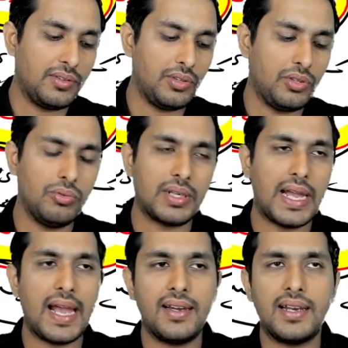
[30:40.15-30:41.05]
so you
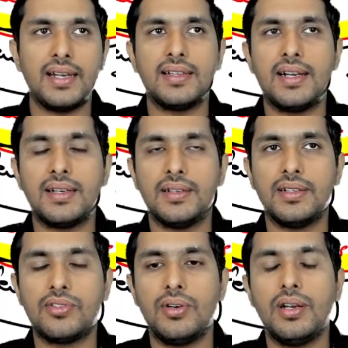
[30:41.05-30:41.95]
can write that.
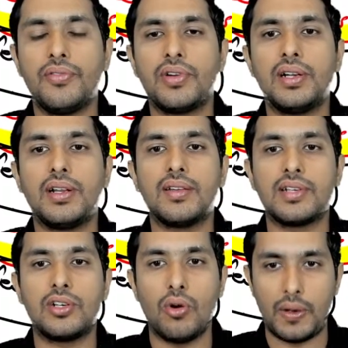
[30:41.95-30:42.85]
It's not a difficult task
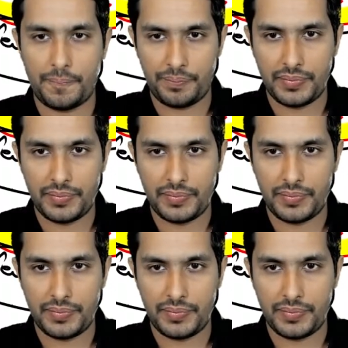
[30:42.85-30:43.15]
at all.